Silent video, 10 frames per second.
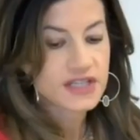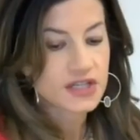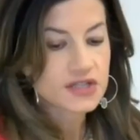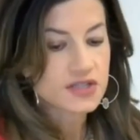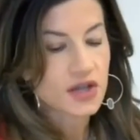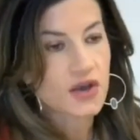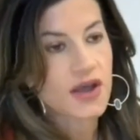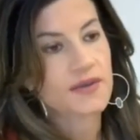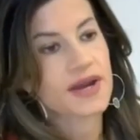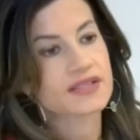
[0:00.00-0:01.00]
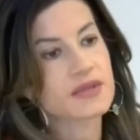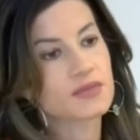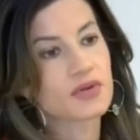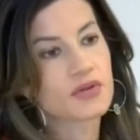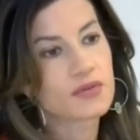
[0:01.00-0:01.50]
15 years ago, I would ask
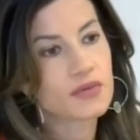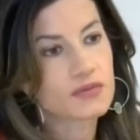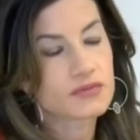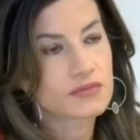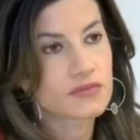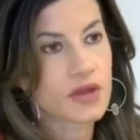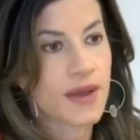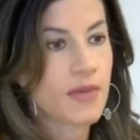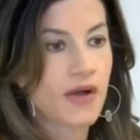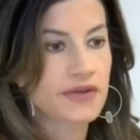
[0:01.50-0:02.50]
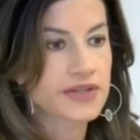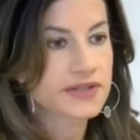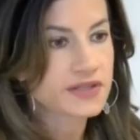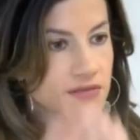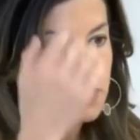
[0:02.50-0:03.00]
people about
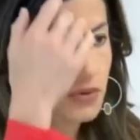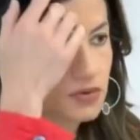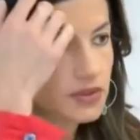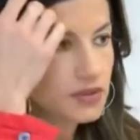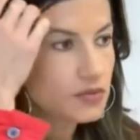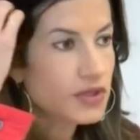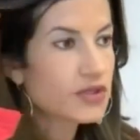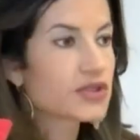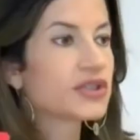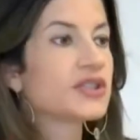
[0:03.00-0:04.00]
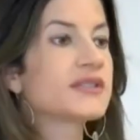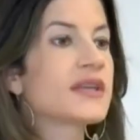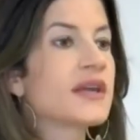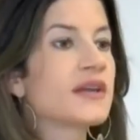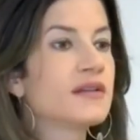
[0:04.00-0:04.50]
politics, and people would usually just
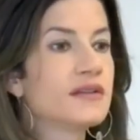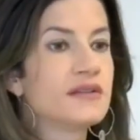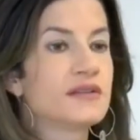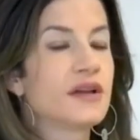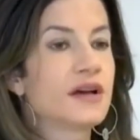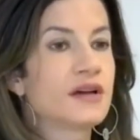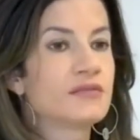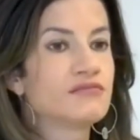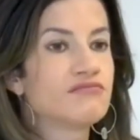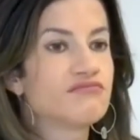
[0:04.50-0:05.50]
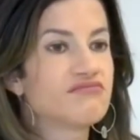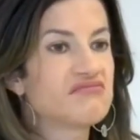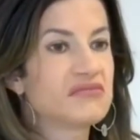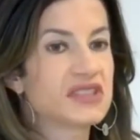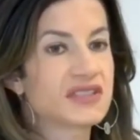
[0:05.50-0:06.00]
say,
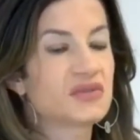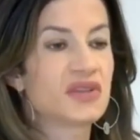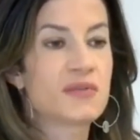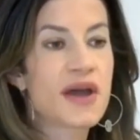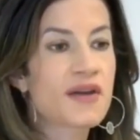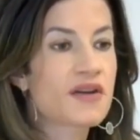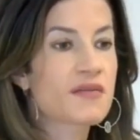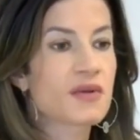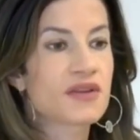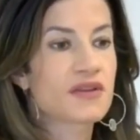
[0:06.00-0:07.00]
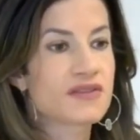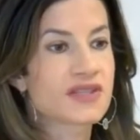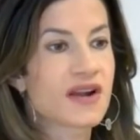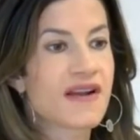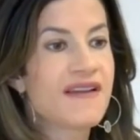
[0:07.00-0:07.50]
it doesn't really matter to me what their
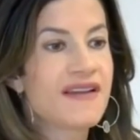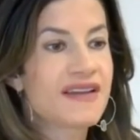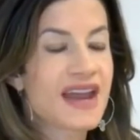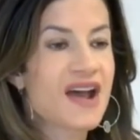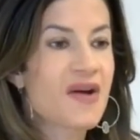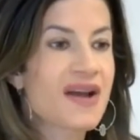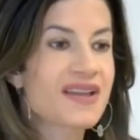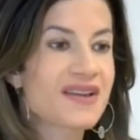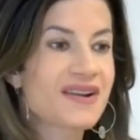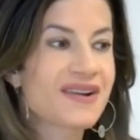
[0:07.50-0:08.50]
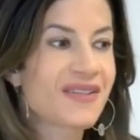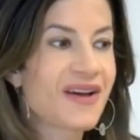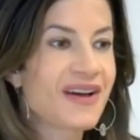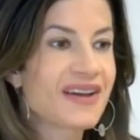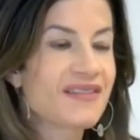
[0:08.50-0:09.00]
views are. Now I hear a
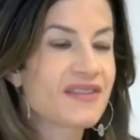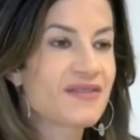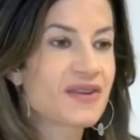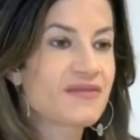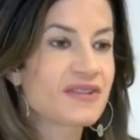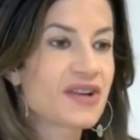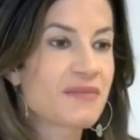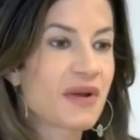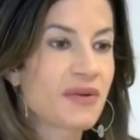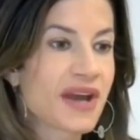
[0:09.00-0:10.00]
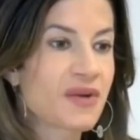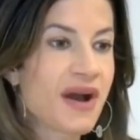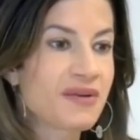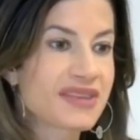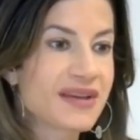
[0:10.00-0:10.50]
lot, if they voted for Trump, I will not go
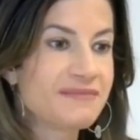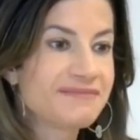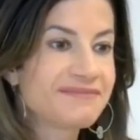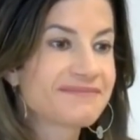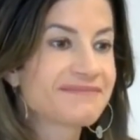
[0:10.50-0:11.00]
out with them.